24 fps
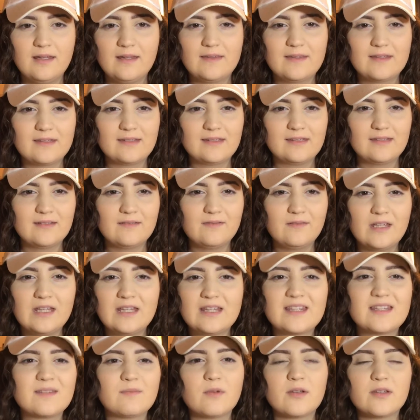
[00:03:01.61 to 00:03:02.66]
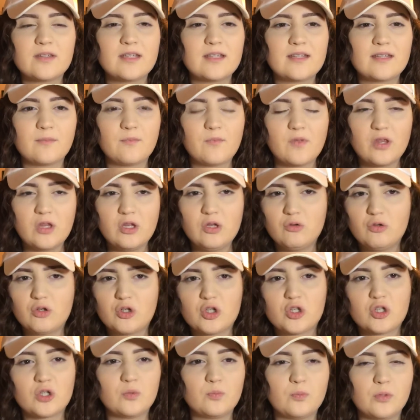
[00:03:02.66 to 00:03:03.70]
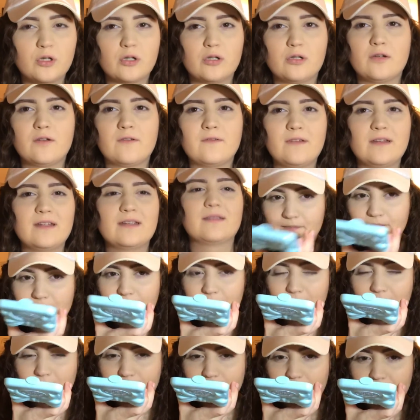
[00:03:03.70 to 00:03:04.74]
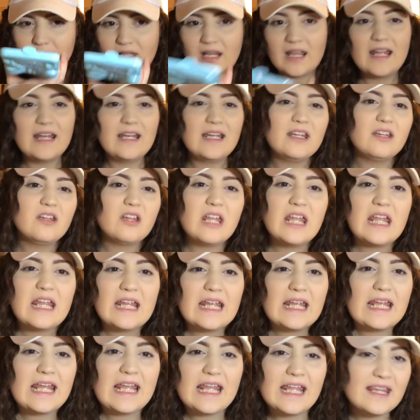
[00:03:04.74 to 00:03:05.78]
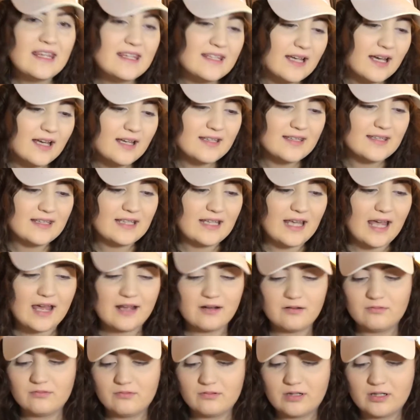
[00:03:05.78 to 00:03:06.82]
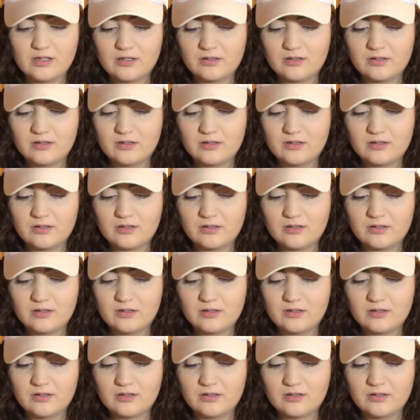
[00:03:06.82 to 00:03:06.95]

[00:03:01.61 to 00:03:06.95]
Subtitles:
this, it smells like something you just shouldn't put on your face. And it does, like, I don't